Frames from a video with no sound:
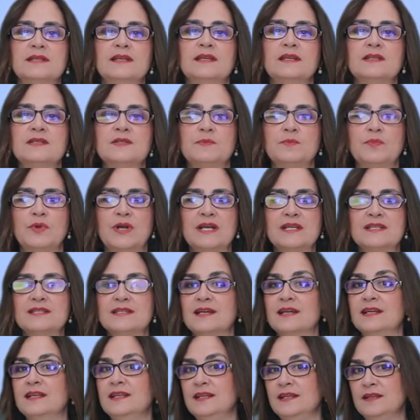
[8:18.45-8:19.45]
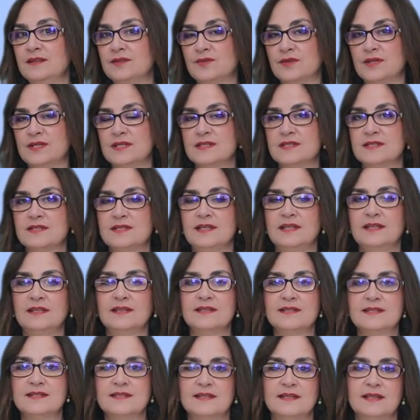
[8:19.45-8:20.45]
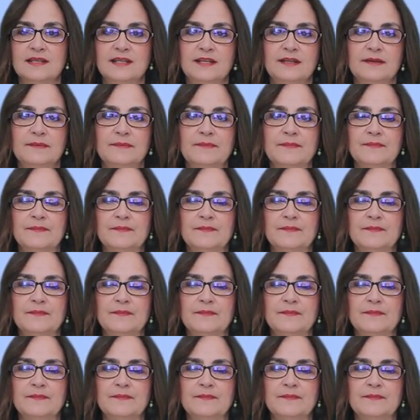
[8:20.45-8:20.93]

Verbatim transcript: expressed an interest in the study.